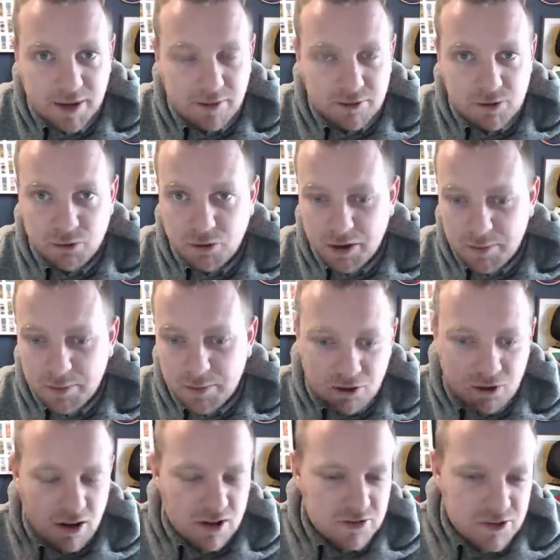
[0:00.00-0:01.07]
And I don't have to worry about
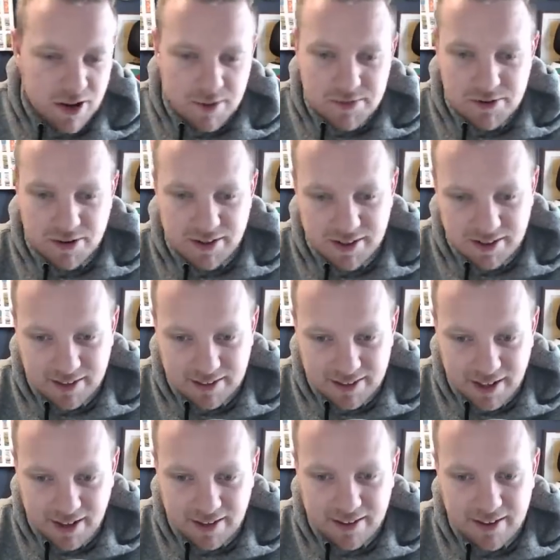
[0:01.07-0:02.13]
cron jobs or anything like
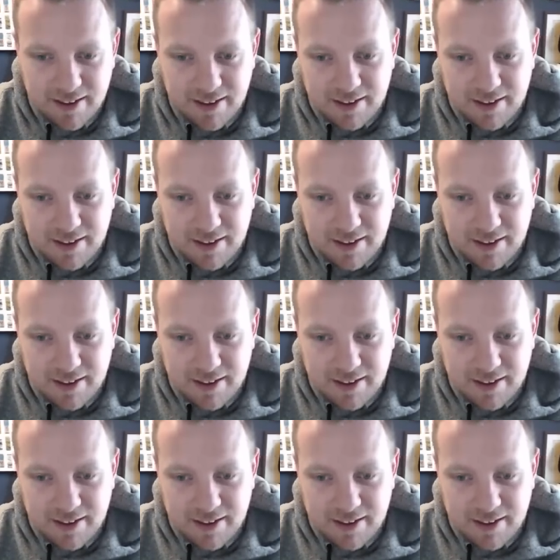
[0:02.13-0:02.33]
that.